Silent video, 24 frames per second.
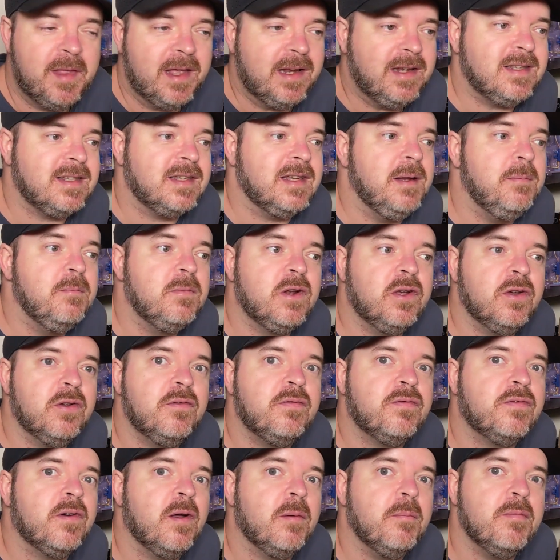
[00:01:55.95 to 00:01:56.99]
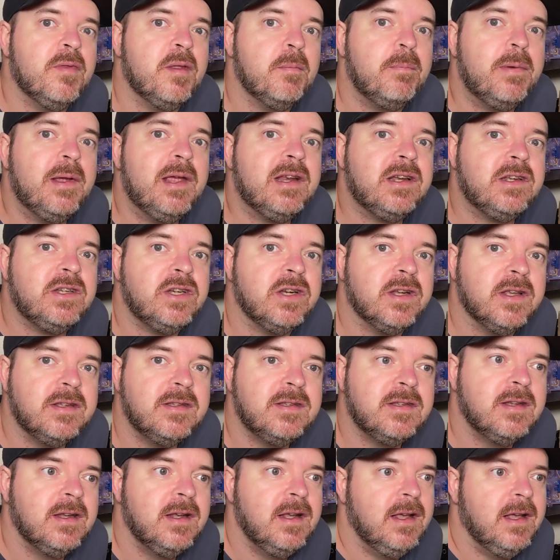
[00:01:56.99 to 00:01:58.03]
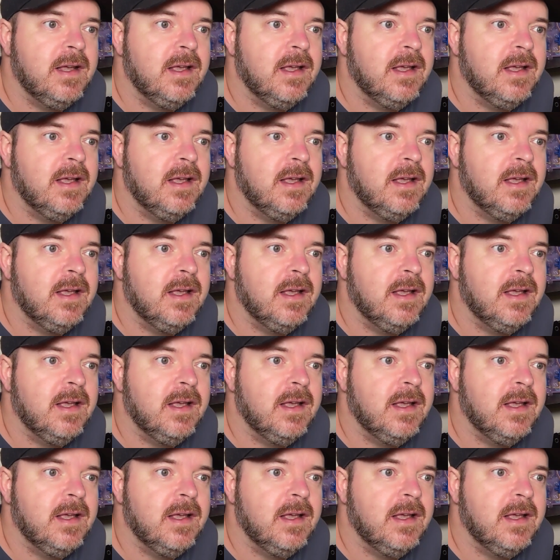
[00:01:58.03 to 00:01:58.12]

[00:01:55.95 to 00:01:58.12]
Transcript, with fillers: They seemed good from the pictures.